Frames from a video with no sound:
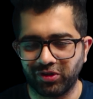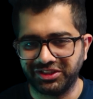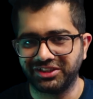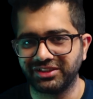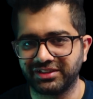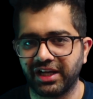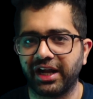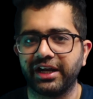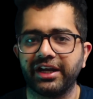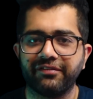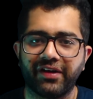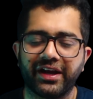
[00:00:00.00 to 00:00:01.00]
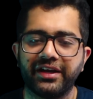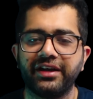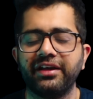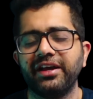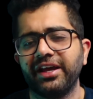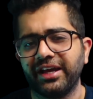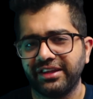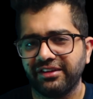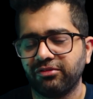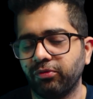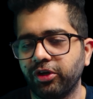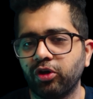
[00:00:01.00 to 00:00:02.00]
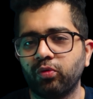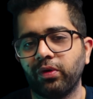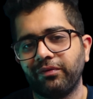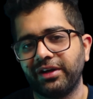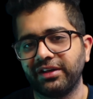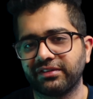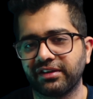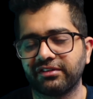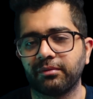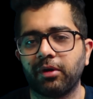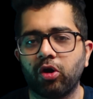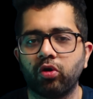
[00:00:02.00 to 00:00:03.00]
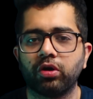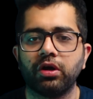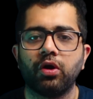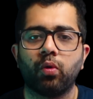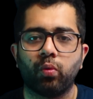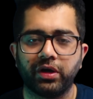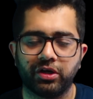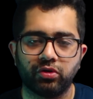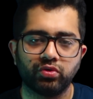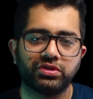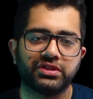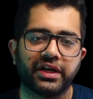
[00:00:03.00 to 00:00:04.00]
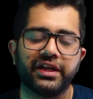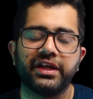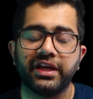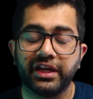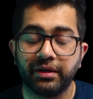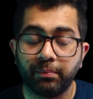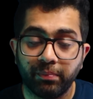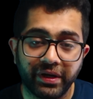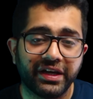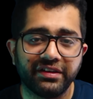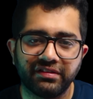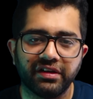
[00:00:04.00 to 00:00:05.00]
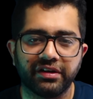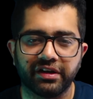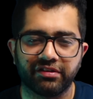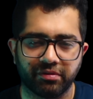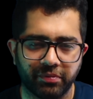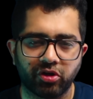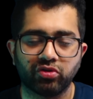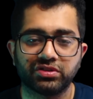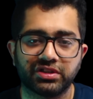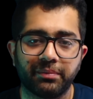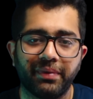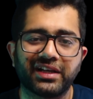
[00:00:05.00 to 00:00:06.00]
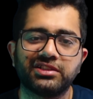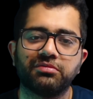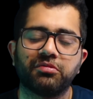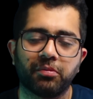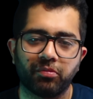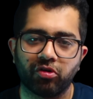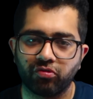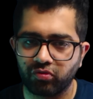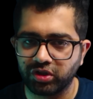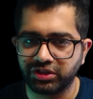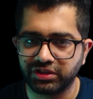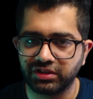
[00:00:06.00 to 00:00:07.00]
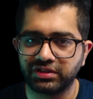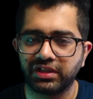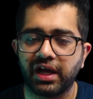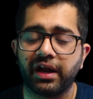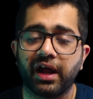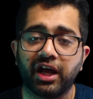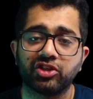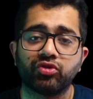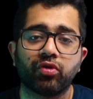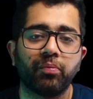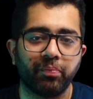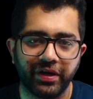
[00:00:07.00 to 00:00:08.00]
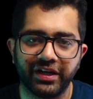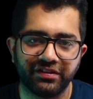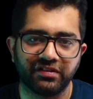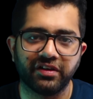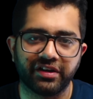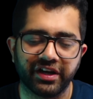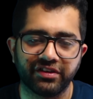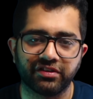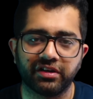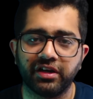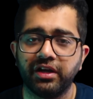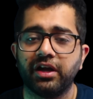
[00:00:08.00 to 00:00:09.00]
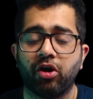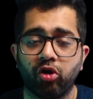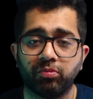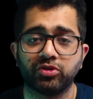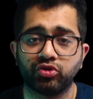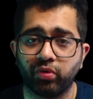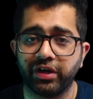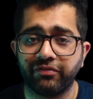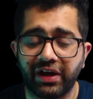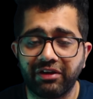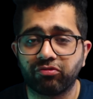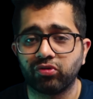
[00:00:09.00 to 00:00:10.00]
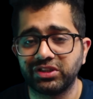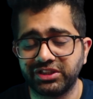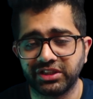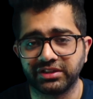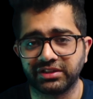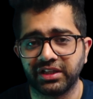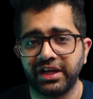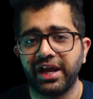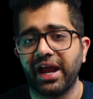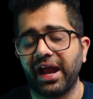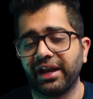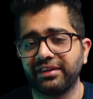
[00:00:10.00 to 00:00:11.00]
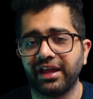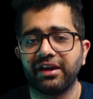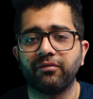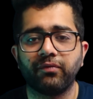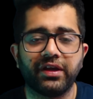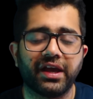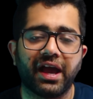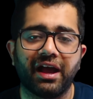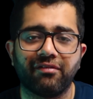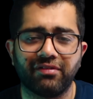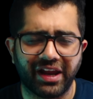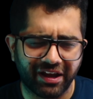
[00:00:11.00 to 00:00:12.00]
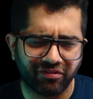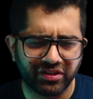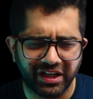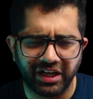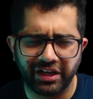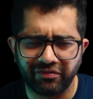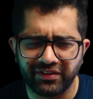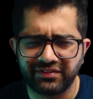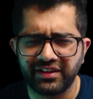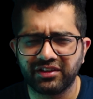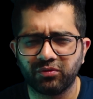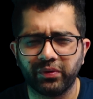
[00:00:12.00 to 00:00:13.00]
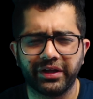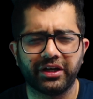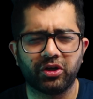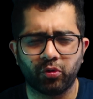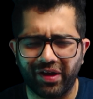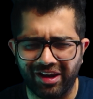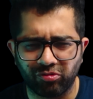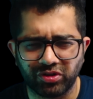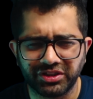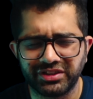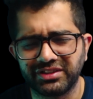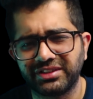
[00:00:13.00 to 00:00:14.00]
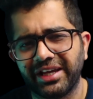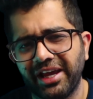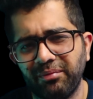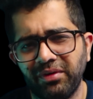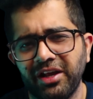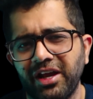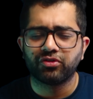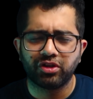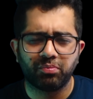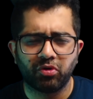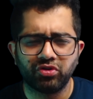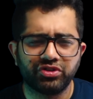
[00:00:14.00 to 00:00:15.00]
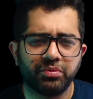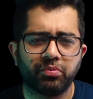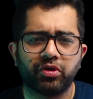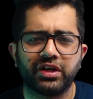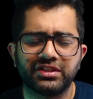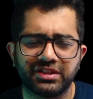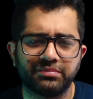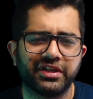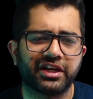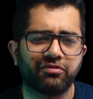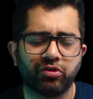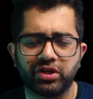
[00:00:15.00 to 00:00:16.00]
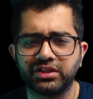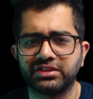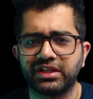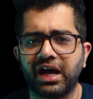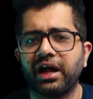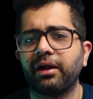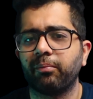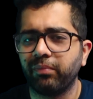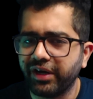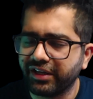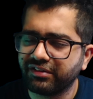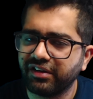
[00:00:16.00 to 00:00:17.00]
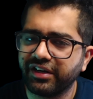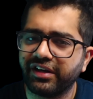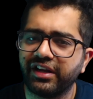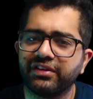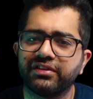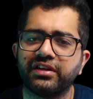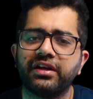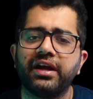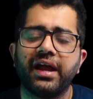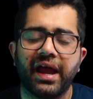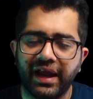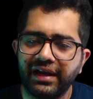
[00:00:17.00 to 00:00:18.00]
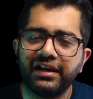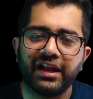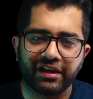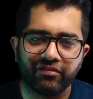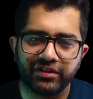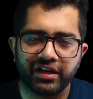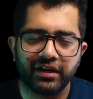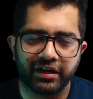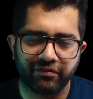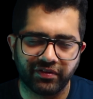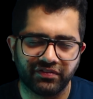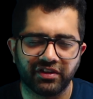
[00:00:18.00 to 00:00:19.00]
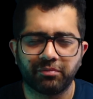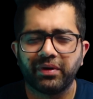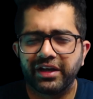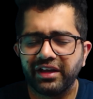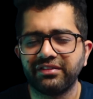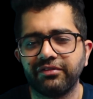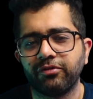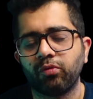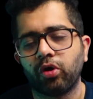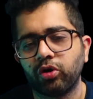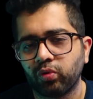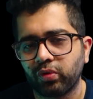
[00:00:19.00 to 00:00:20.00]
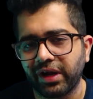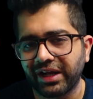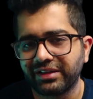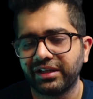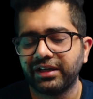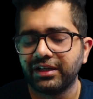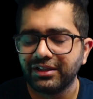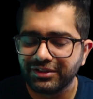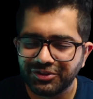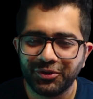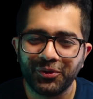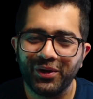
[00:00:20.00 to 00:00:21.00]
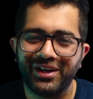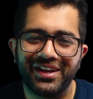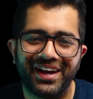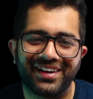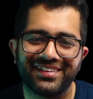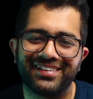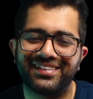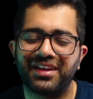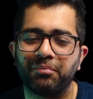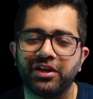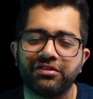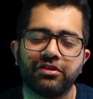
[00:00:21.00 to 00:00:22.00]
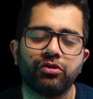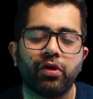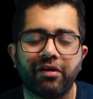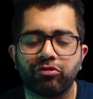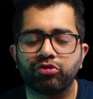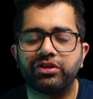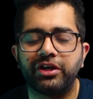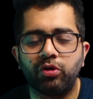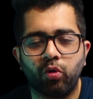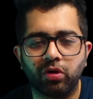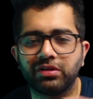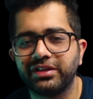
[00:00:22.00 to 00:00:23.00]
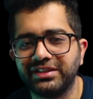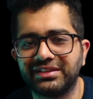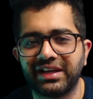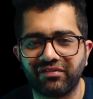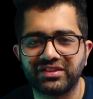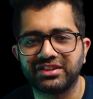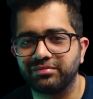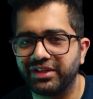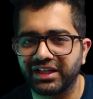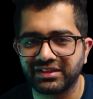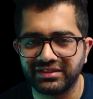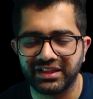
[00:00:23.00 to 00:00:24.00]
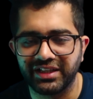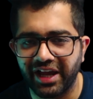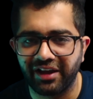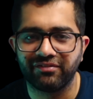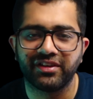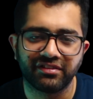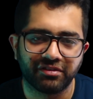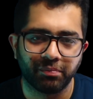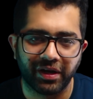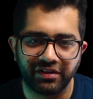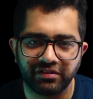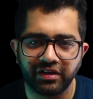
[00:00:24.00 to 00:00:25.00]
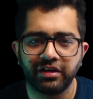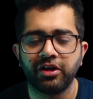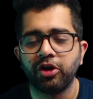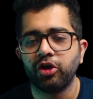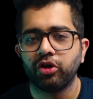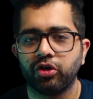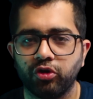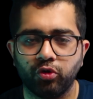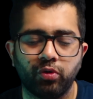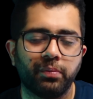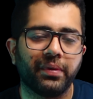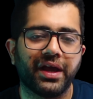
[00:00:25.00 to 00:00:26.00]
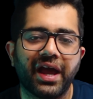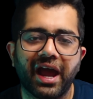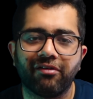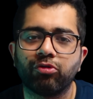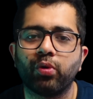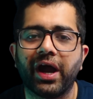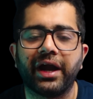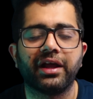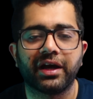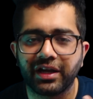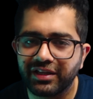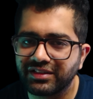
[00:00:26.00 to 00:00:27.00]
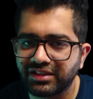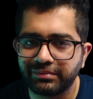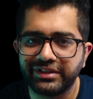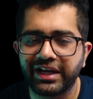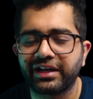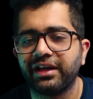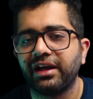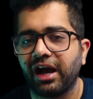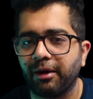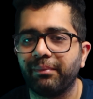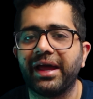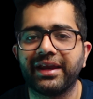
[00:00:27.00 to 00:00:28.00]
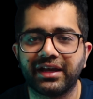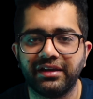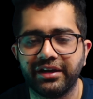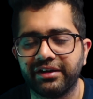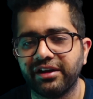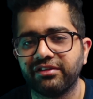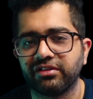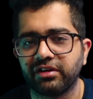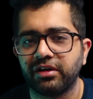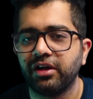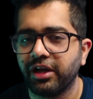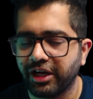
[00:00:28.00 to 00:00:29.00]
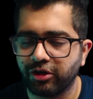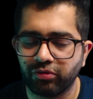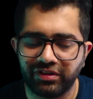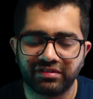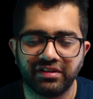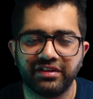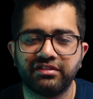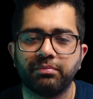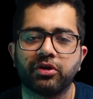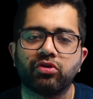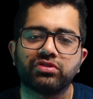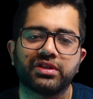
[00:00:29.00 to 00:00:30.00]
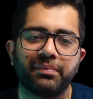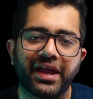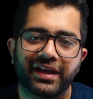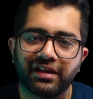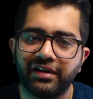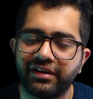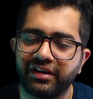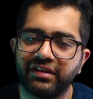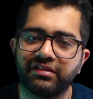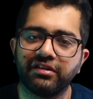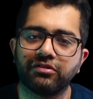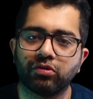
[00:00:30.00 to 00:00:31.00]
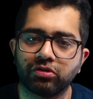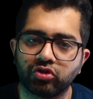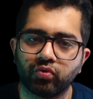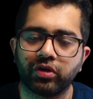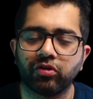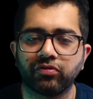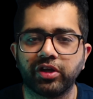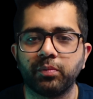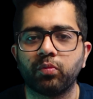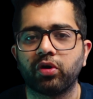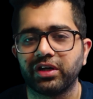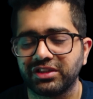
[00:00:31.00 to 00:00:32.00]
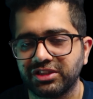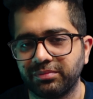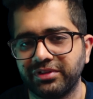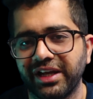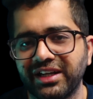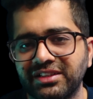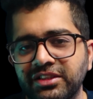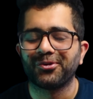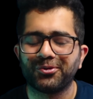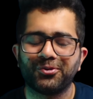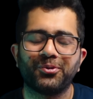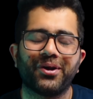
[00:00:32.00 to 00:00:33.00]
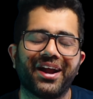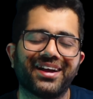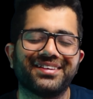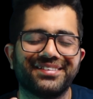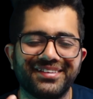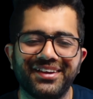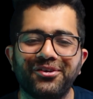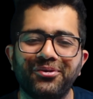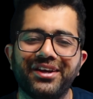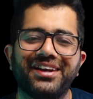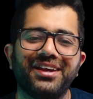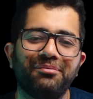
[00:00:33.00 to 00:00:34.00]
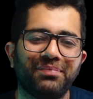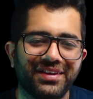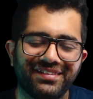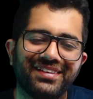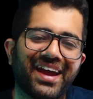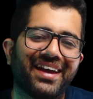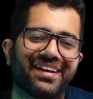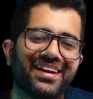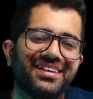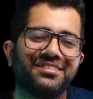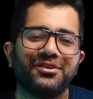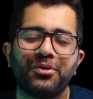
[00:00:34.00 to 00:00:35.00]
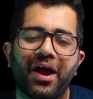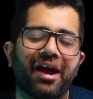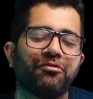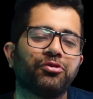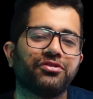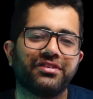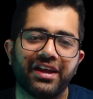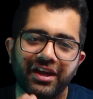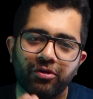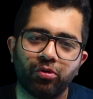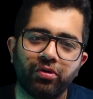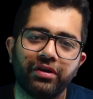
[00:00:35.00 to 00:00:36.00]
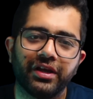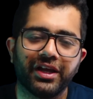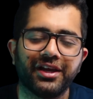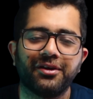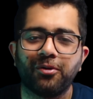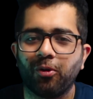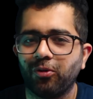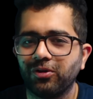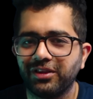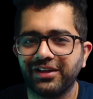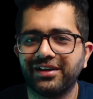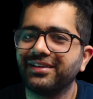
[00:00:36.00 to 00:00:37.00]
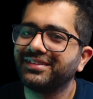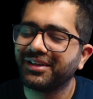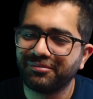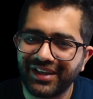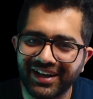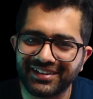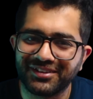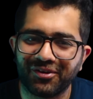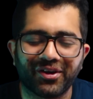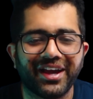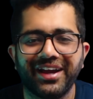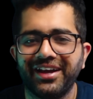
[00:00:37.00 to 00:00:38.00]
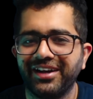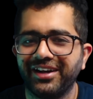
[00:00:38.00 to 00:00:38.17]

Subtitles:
questions are divided. In this video, we will discuss about what to study in British literature, because the maximum number of questions are asked from British literature, almost 25 questions. And then we have language and linguistics, where 12 questions came. So the most important subject for us are British literature and language and linguistics. But yes, if you want to crack the CUET entrance examination, you have to study all these 7 subjects that I have just mentioned. You may have to add another subject, American literature, into this list, because American literature is also one of the important subjects. So to crack CUET PG entrance, you have to stay good in all the subjects. Okay,